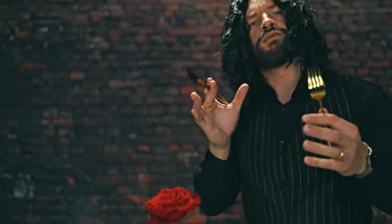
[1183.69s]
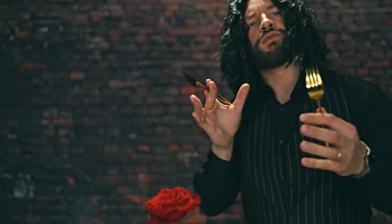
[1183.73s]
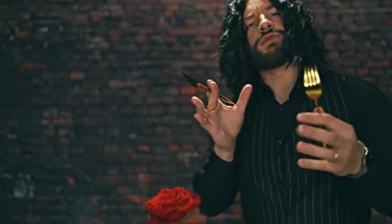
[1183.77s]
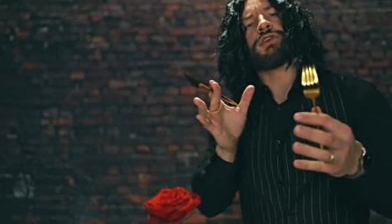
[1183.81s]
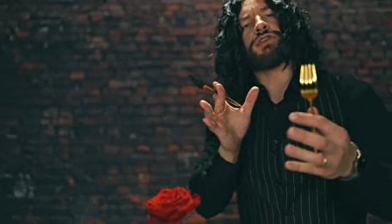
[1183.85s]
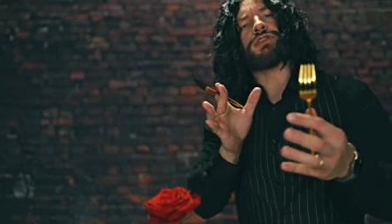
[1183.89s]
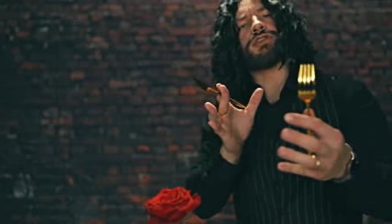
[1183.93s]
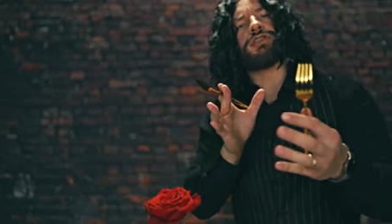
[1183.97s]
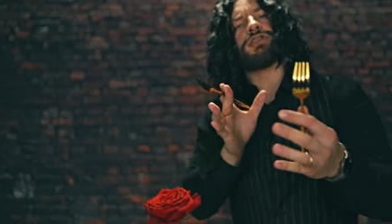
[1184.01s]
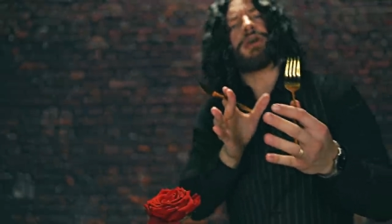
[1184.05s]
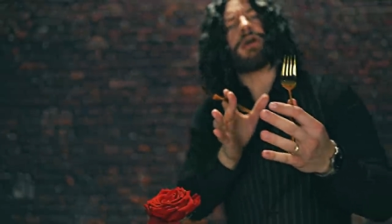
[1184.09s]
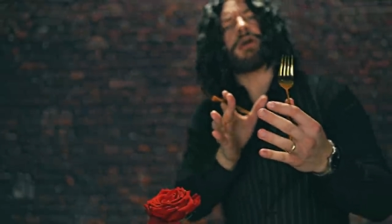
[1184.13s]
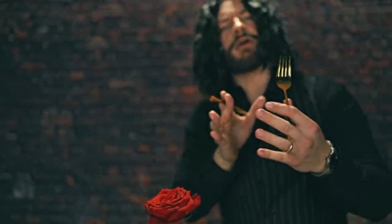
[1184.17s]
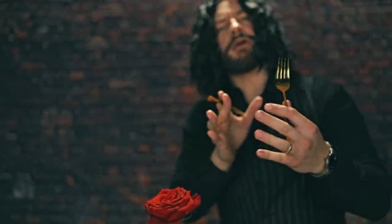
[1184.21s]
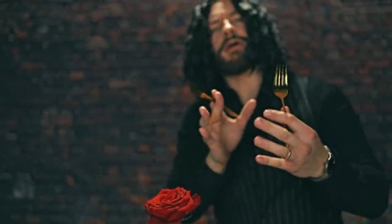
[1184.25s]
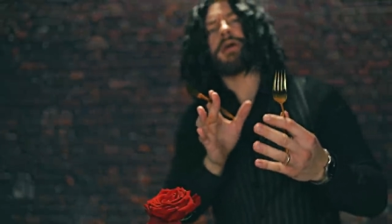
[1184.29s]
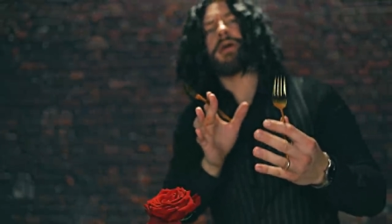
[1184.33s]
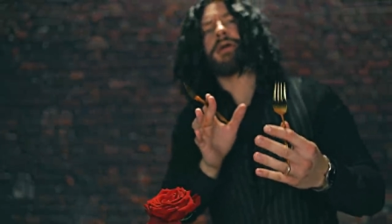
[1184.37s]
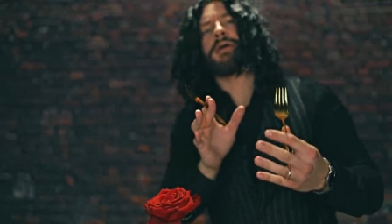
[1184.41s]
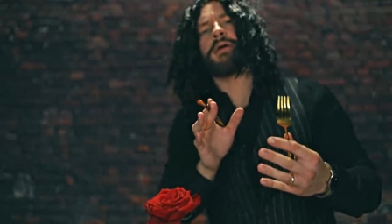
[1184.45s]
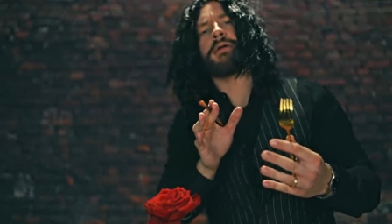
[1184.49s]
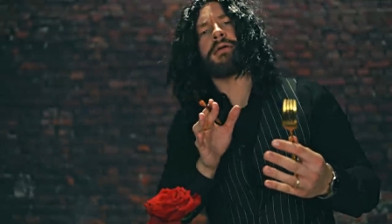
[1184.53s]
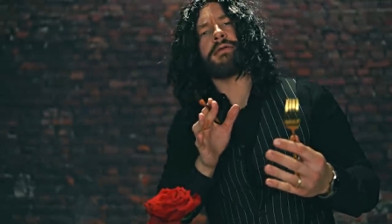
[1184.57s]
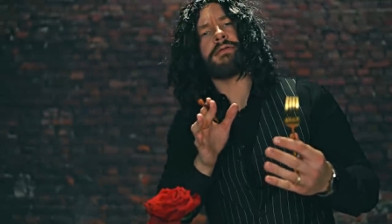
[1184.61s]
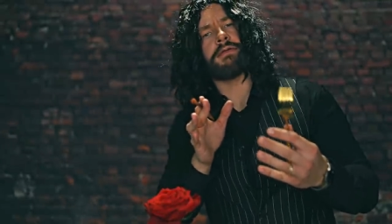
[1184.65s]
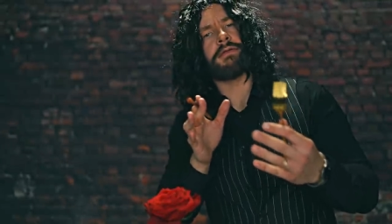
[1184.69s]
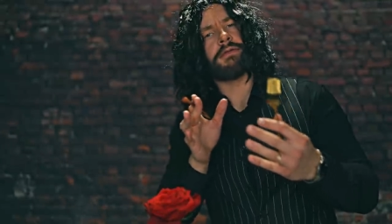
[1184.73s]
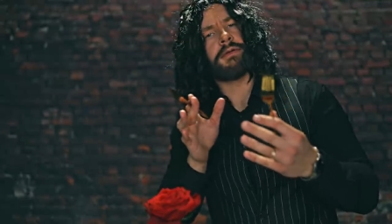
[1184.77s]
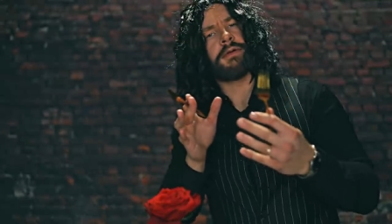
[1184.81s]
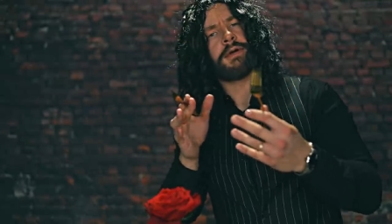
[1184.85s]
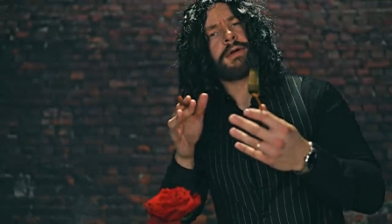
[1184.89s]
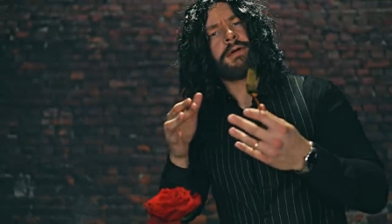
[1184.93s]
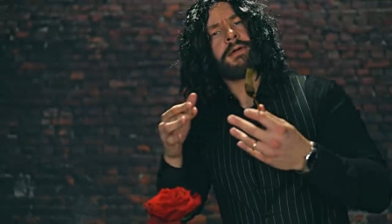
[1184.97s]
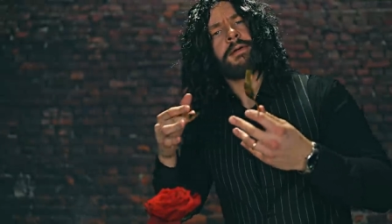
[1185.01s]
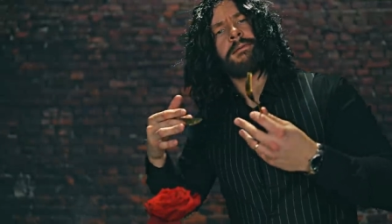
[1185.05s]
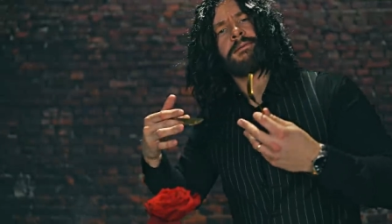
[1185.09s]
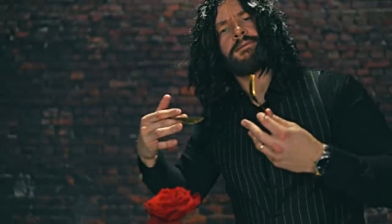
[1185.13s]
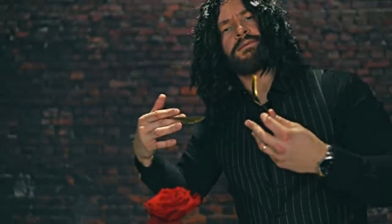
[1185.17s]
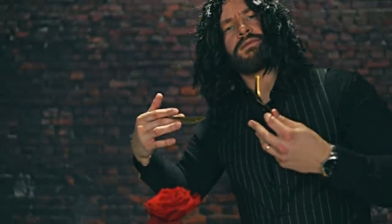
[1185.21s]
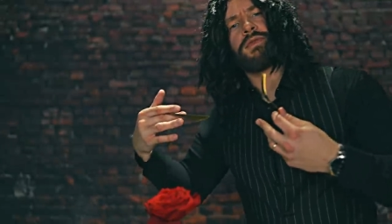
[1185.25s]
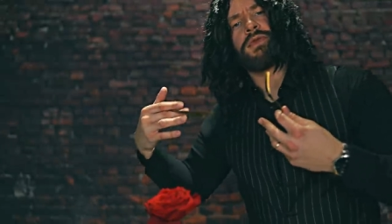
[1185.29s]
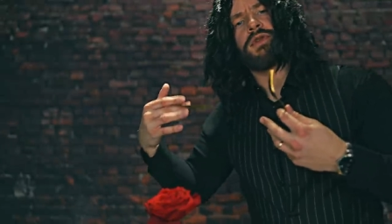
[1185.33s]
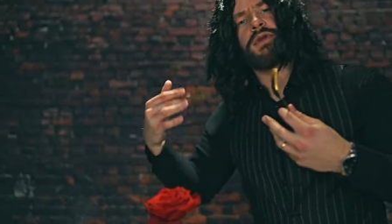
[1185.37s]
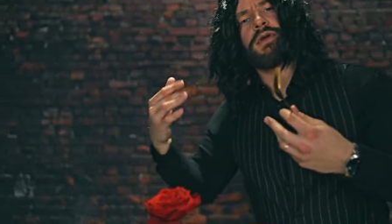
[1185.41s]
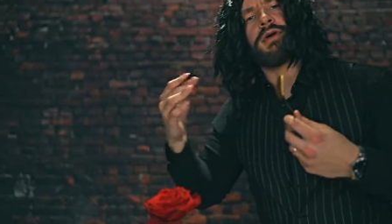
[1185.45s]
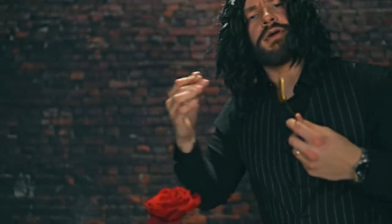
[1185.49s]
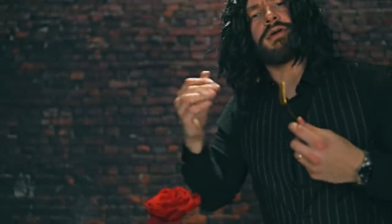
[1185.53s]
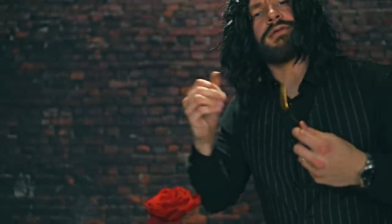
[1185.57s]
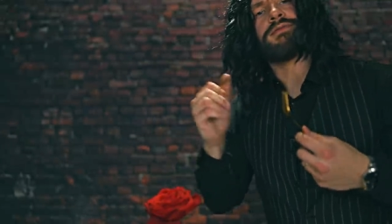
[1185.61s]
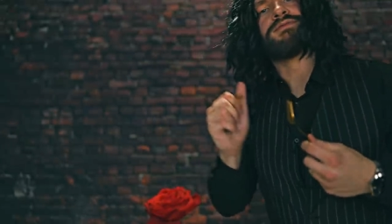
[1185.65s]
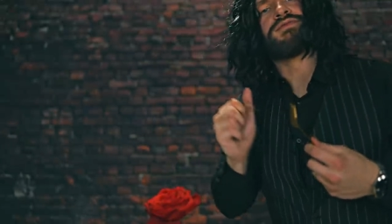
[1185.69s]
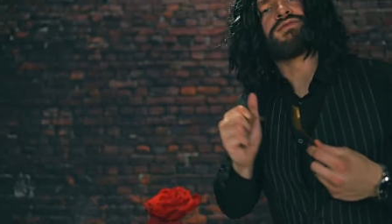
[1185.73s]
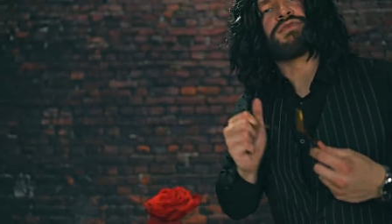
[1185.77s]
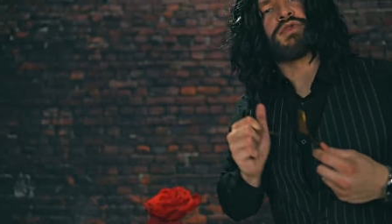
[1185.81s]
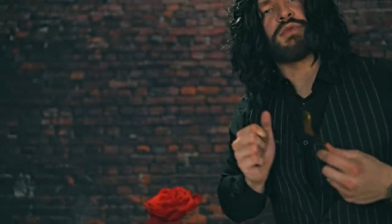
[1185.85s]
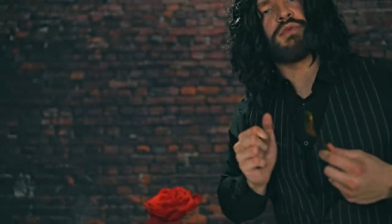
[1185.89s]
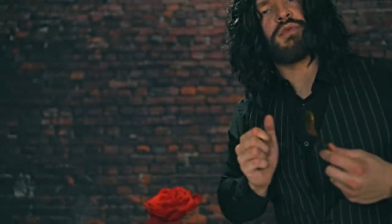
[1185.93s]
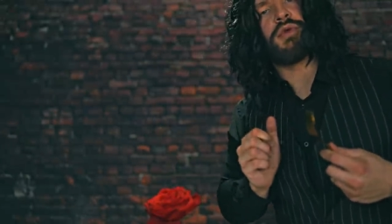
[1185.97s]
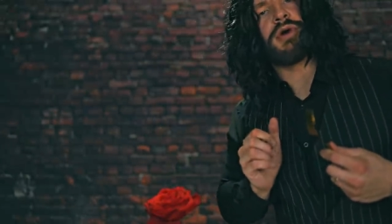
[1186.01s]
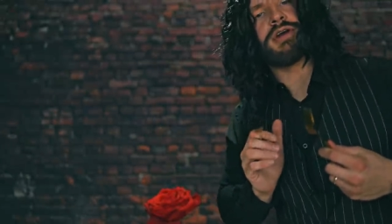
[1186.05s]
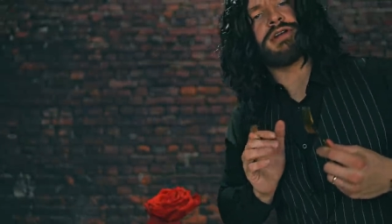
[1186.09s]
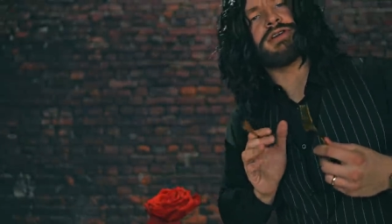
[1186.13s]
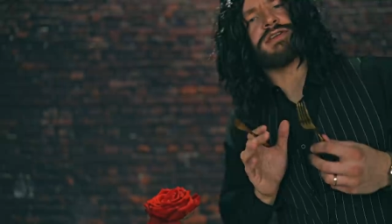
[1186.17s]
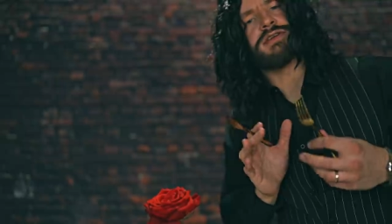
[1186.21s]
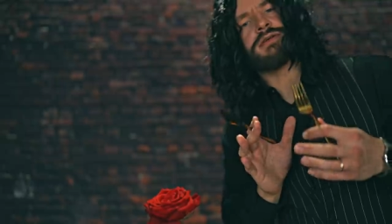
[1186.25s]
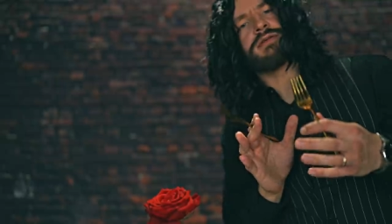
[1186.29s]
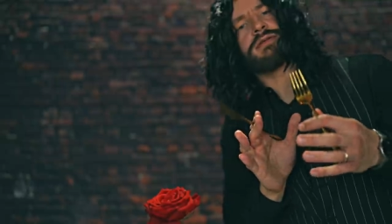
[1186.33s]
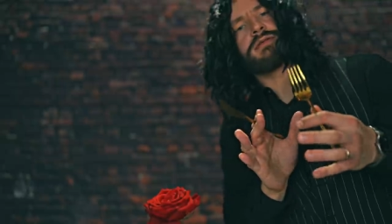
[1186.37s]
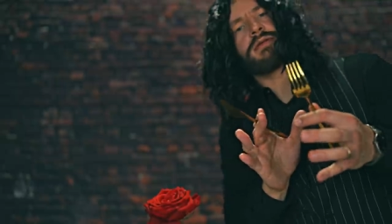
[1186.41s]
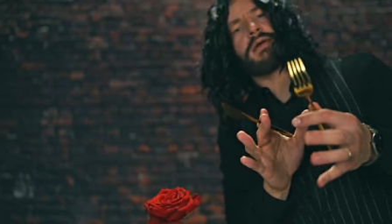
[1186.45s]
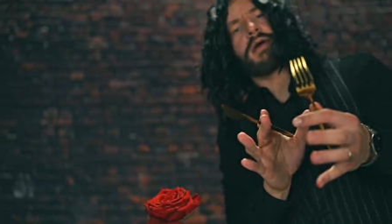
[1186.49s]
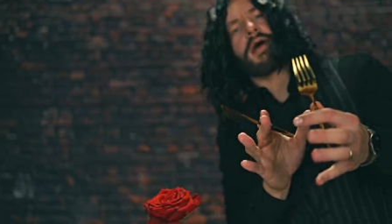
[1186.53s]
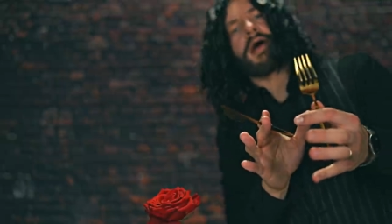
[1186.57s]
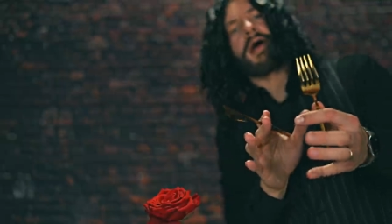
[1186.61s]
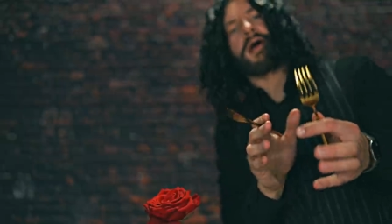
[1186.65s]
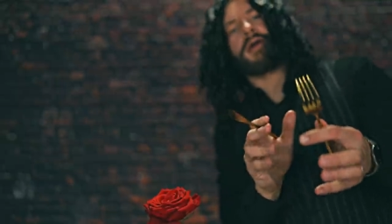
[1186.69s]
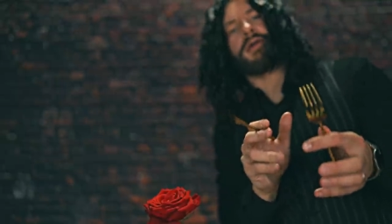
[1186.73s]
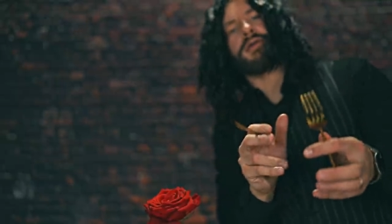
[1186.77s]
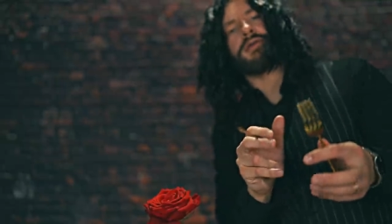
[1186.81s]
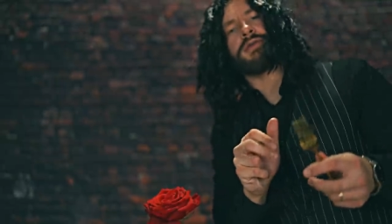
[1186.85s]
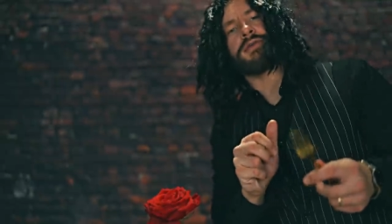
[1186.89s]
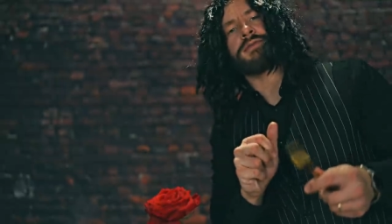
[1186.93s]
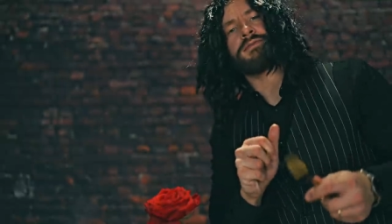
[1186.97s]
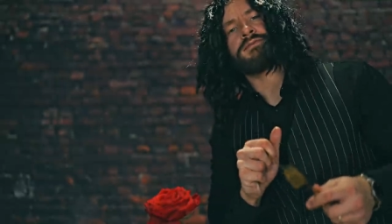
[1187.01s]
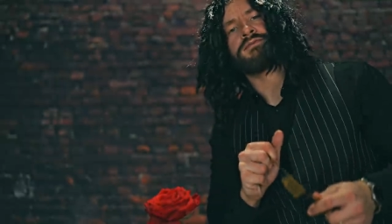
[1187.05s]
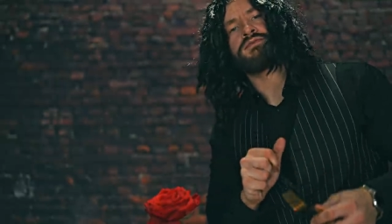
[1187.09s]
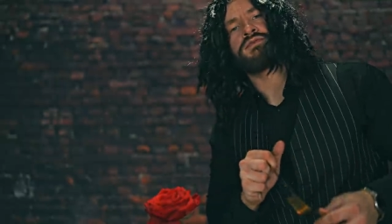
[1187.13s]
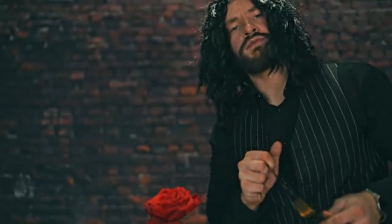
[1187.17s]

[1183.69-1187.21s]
the sharing of the waiter and